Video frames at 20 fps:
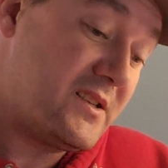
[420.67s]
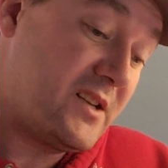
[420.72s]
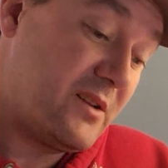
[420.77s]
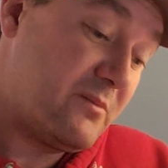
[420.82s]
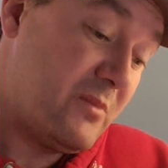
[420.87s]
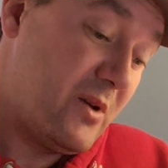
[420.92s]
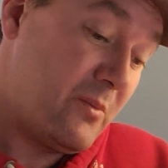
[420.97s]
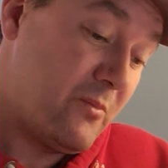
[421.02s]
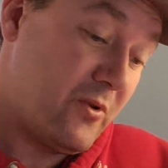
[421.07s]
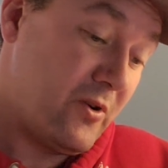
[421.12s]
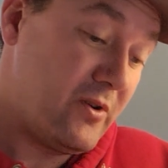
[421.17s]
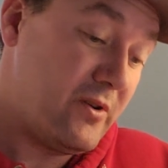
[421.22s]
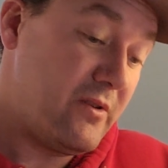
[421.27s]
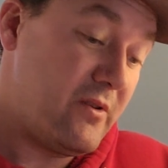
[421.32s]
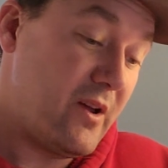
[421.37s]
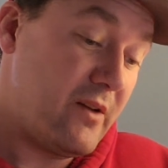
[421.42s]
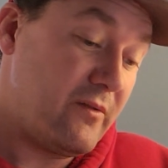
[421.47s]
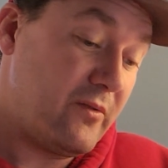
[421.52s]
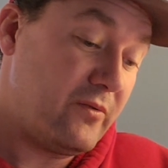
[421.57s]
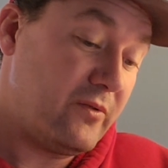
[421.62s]
member and you
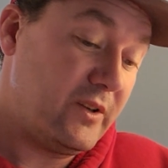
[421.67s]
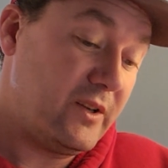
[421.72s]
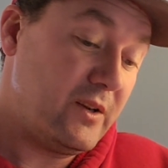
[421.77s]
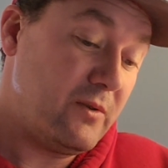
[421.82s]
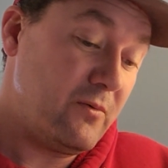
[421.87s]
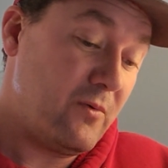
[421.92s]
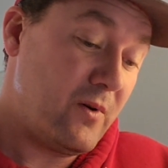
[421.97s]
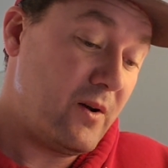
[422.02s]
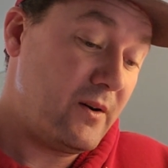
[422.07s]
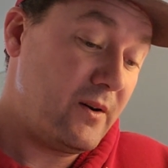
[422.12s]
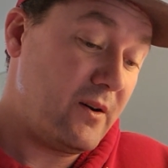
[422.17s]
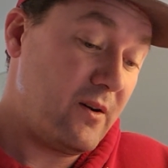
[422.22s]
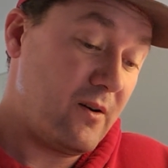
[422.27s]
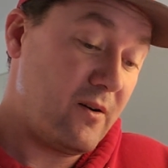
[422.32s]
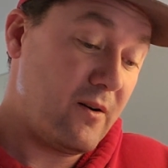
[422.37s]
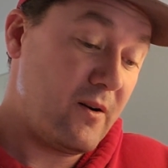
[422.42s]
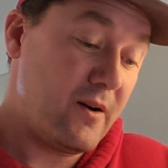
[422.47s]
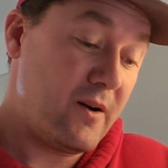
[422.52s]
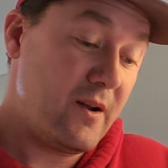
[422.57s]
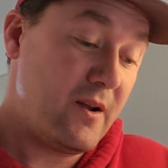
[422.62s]
have a Fleet One
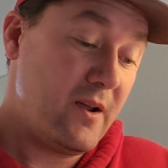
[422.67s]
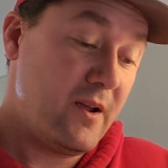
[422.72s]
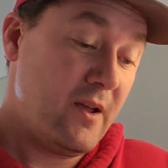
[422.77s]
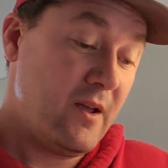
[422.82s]
card,